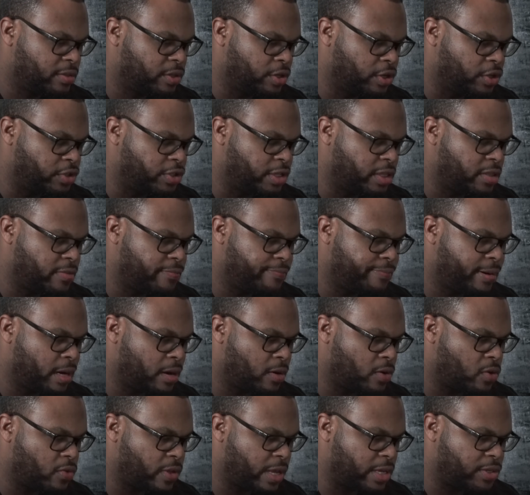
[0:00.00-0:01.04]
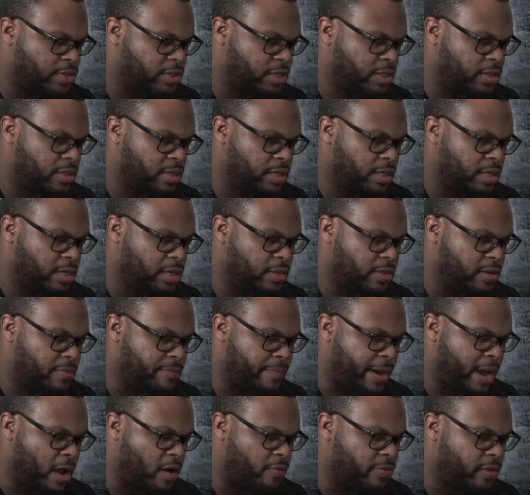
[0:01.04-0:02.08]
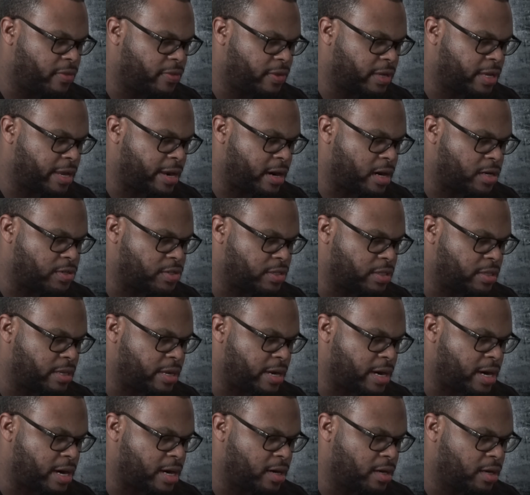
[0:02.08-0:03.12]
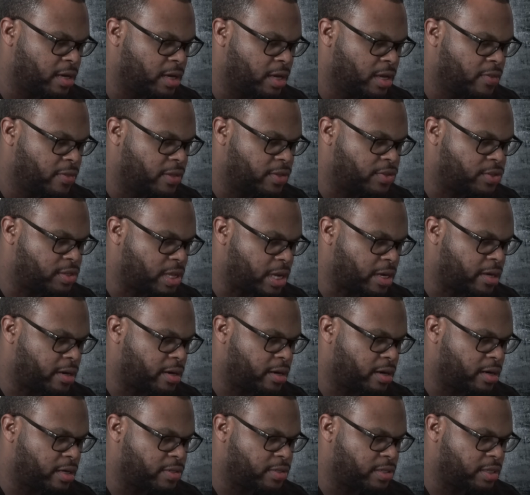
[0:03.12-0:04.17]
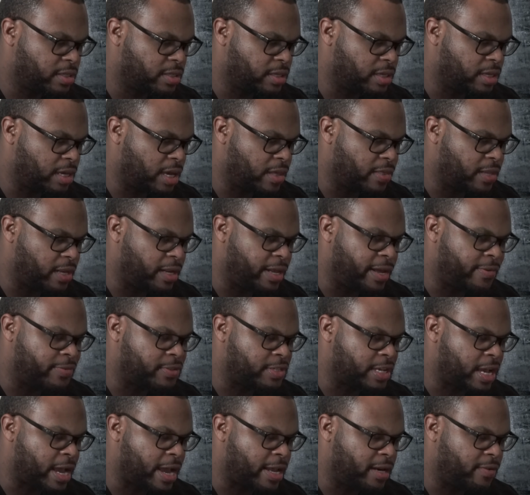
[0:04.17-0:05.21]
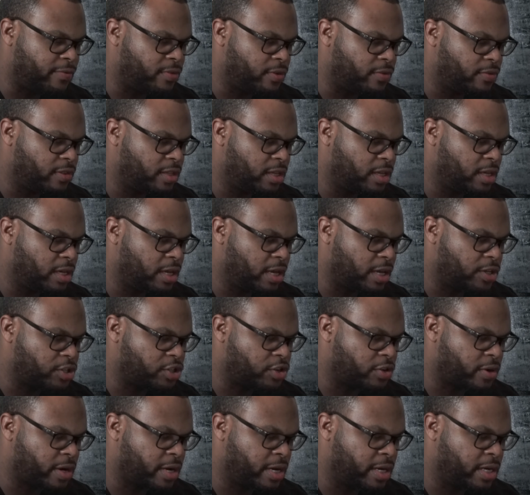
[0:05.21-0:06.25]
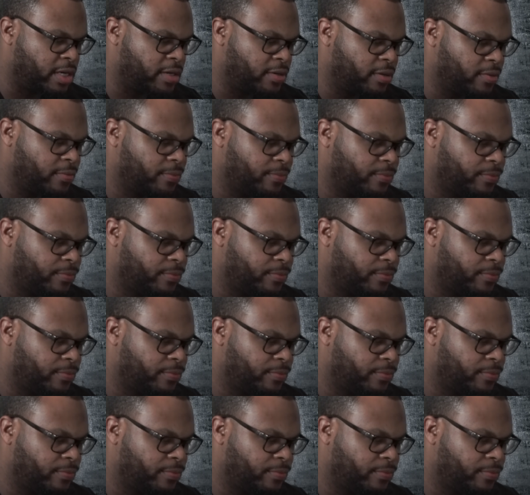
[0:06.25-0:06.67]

You can see the bone that's in the, the mouth of the Kerrison there. The sucker is in the, uh, the left side of the, the uh, screen.